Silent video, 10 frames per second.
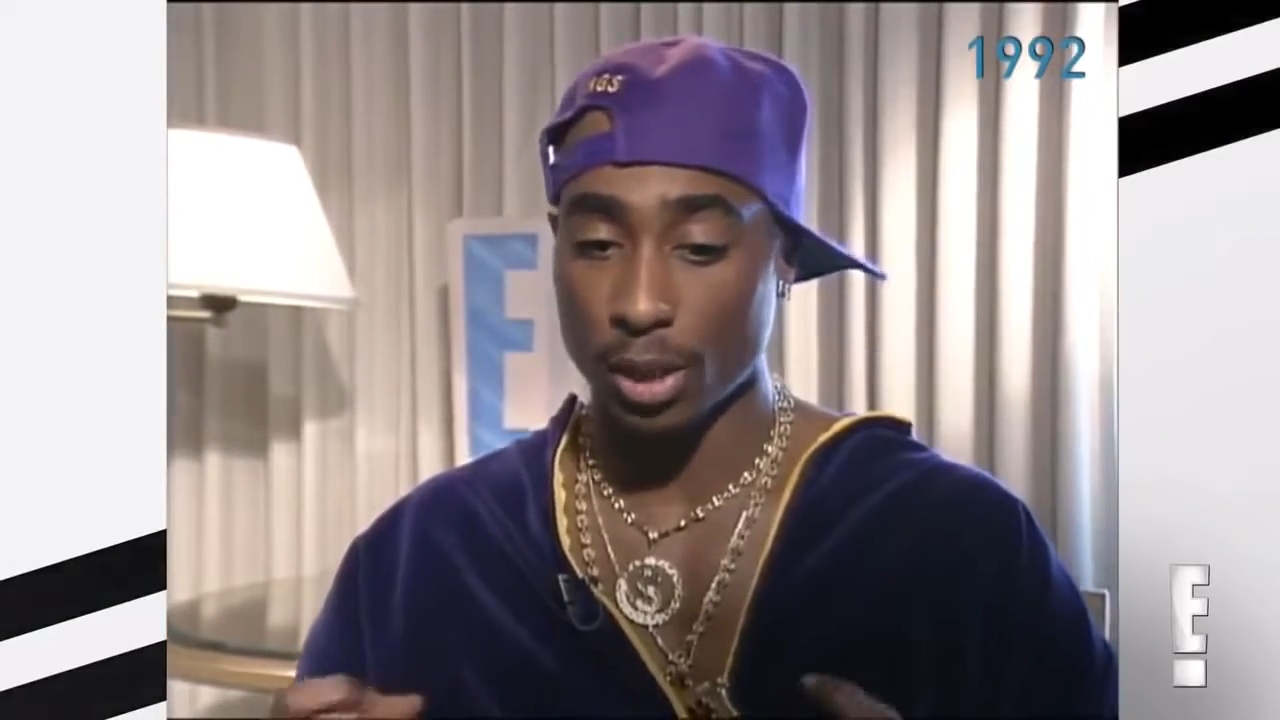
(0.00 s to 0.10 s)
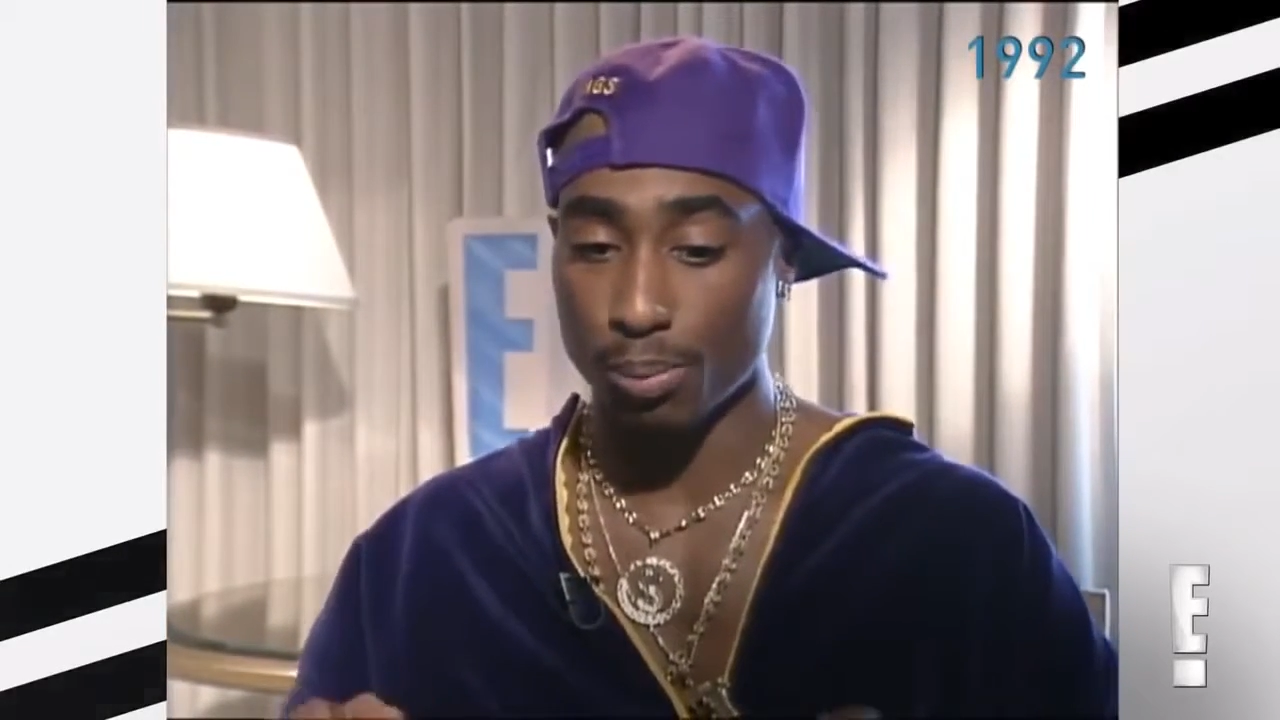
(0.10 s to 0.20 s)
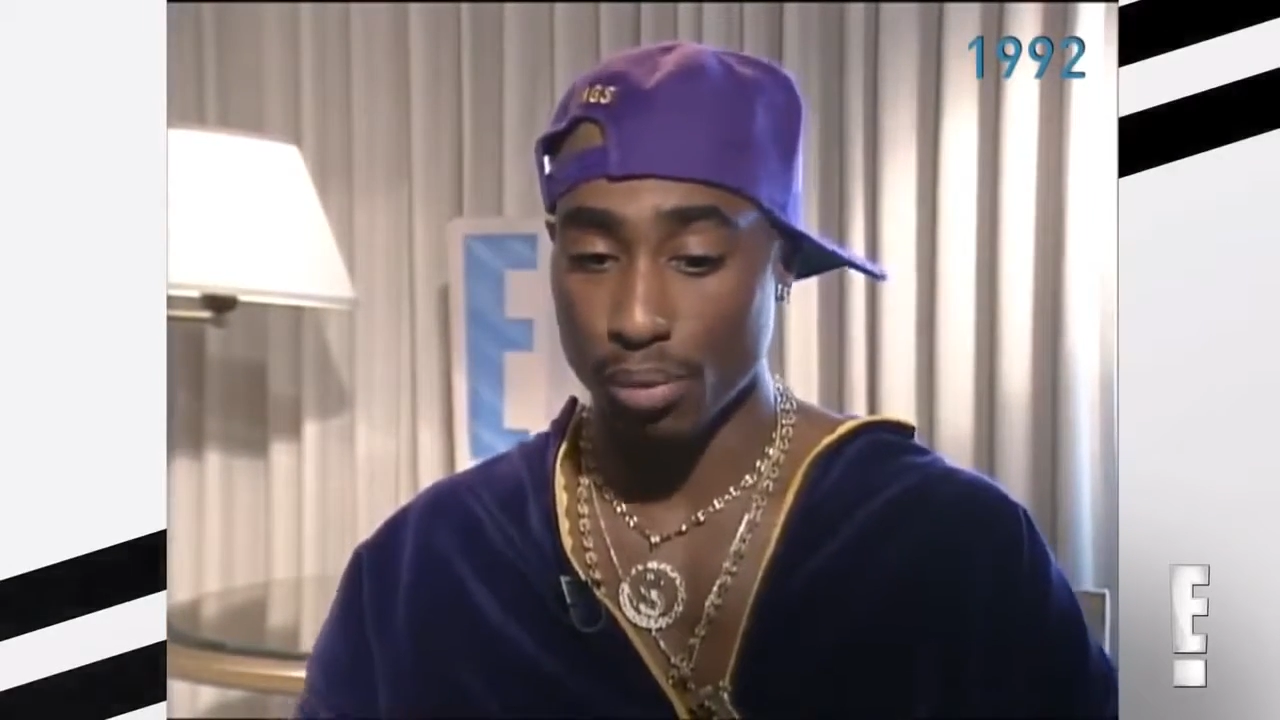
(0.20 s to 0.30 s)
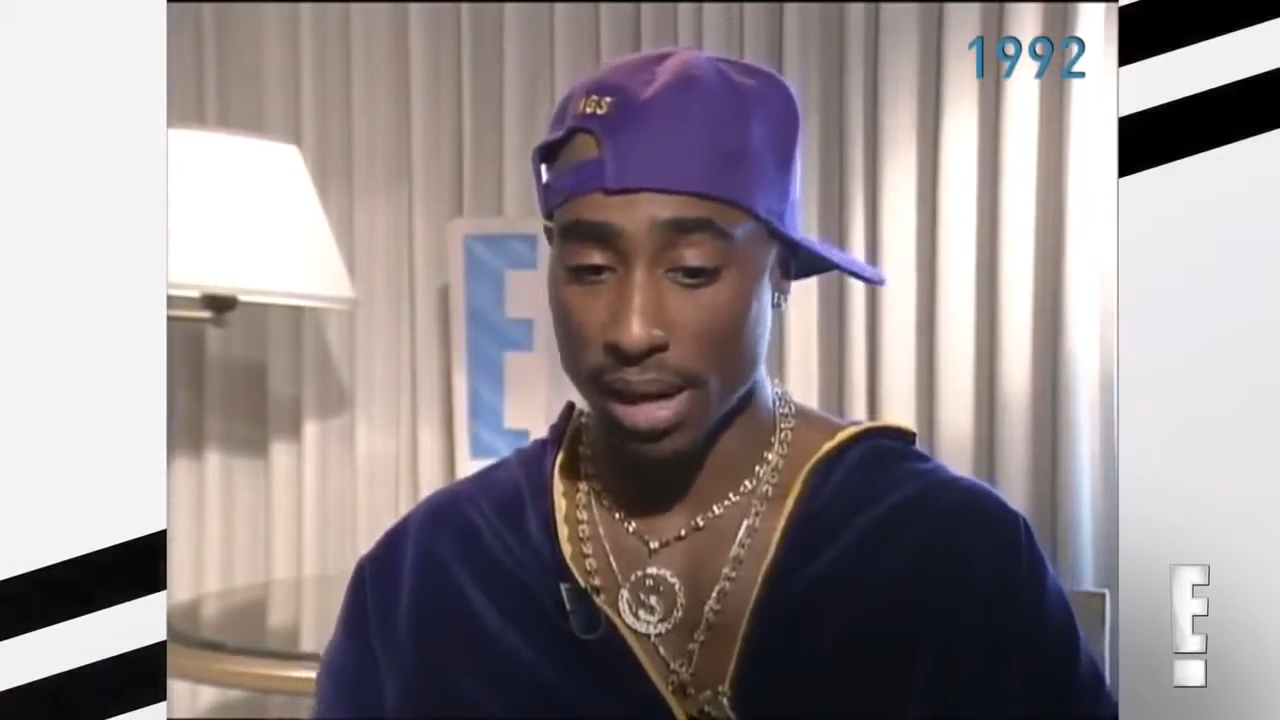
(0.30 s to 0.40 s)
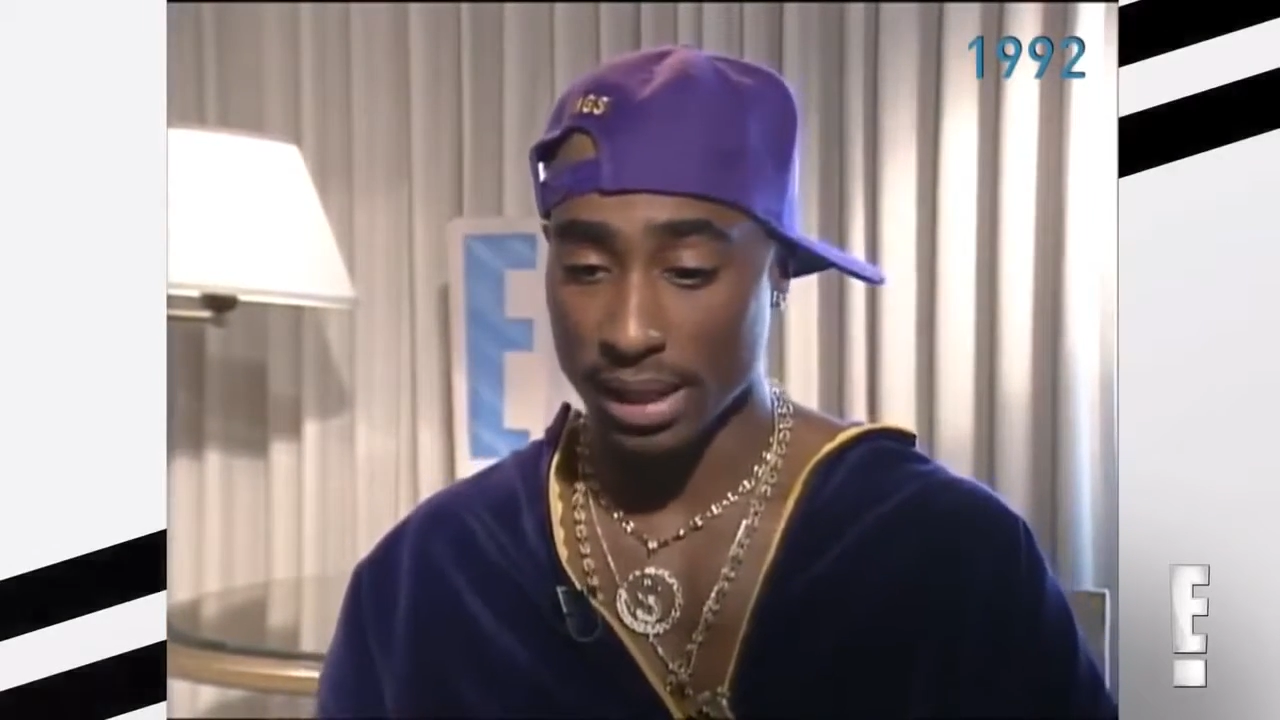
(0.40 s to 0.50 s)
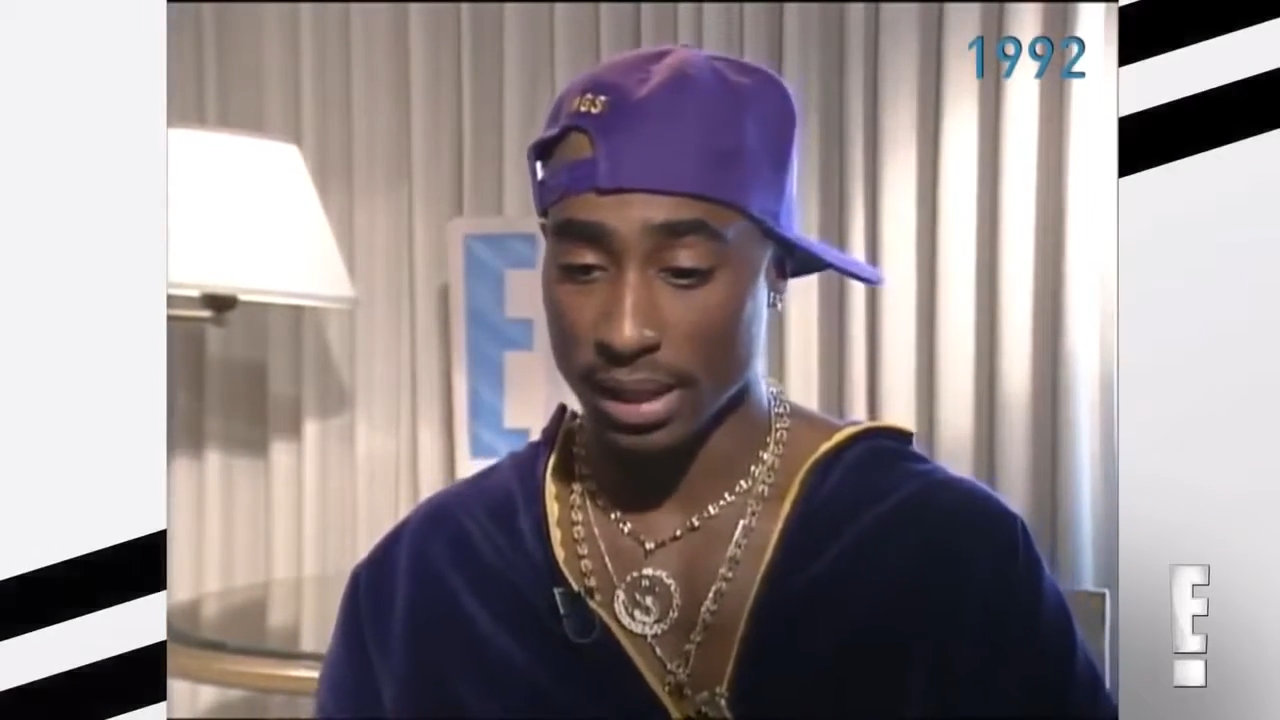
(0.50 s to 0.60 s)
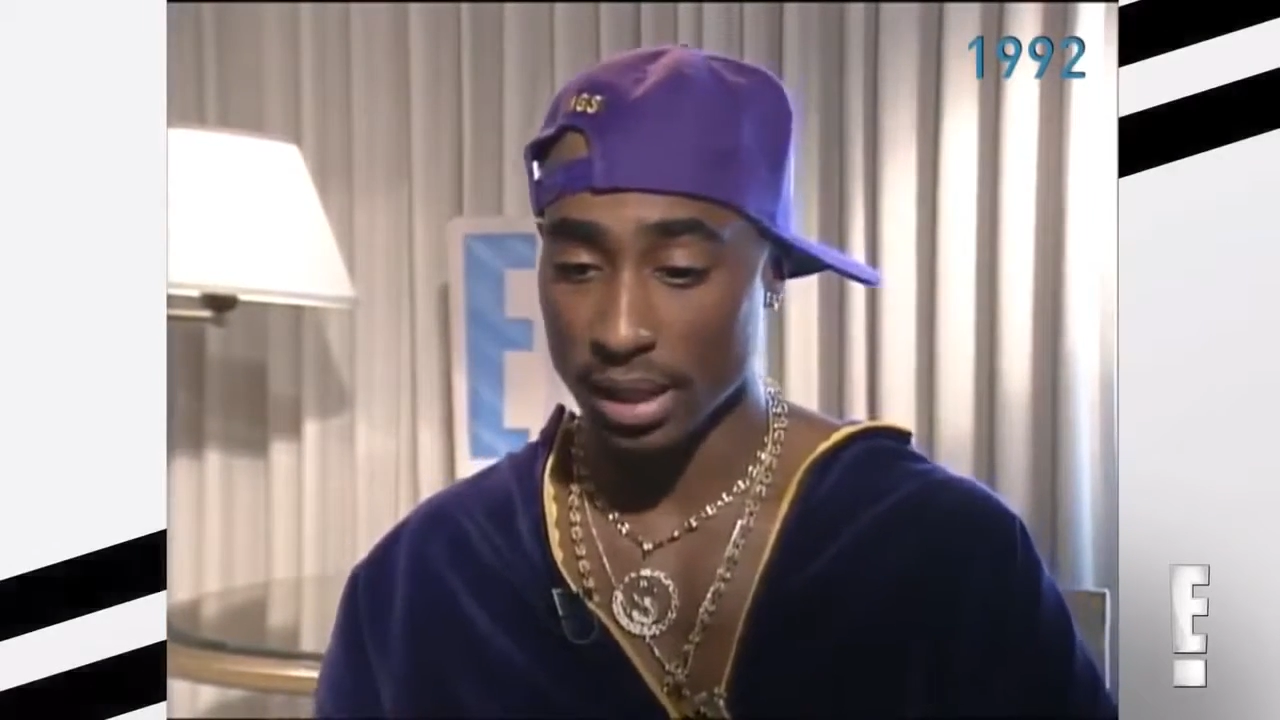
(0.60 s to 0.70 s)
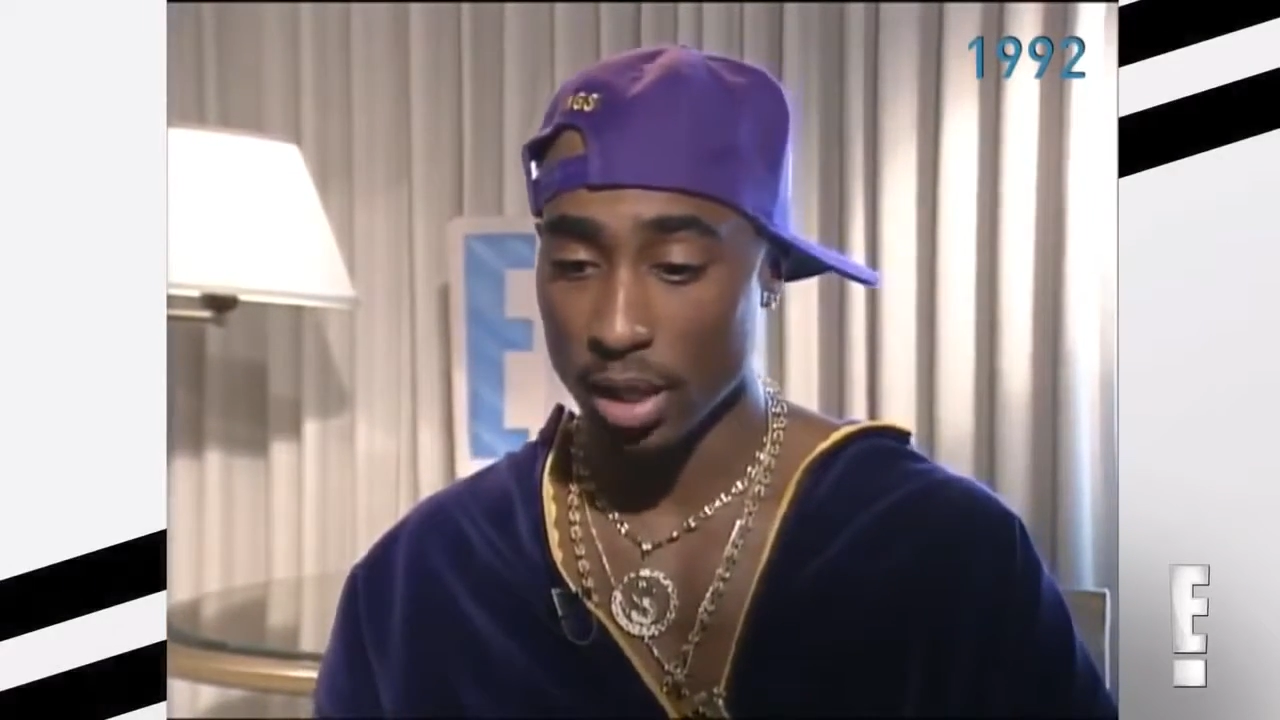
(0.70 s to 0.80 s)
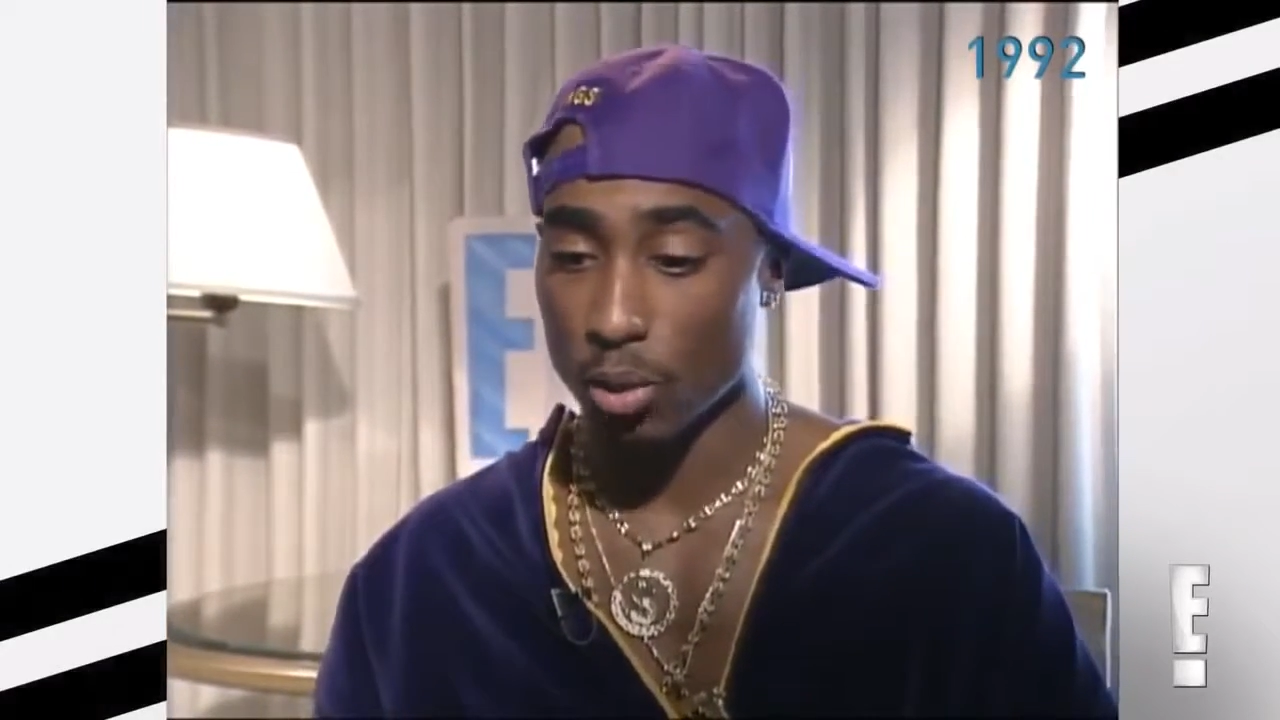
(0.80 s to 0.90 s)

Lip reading: oppressed